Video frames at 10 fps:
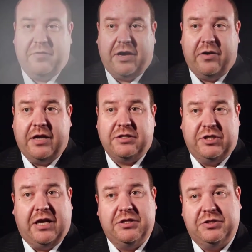of our
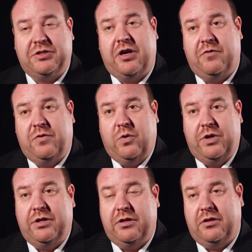greatest challenges going
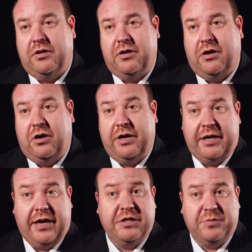forward are
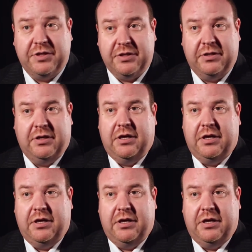engagement.